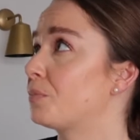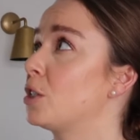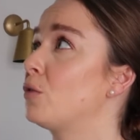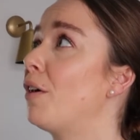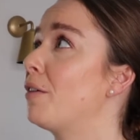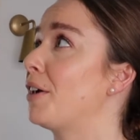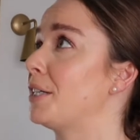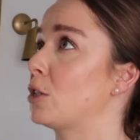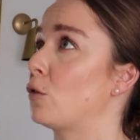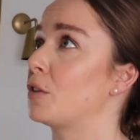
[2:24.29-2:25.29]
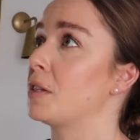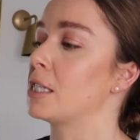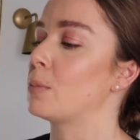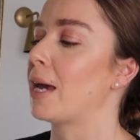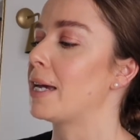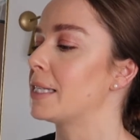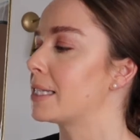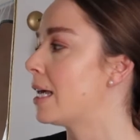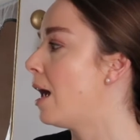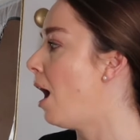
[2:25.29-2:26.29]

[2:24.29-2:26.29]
Just very soft in the space.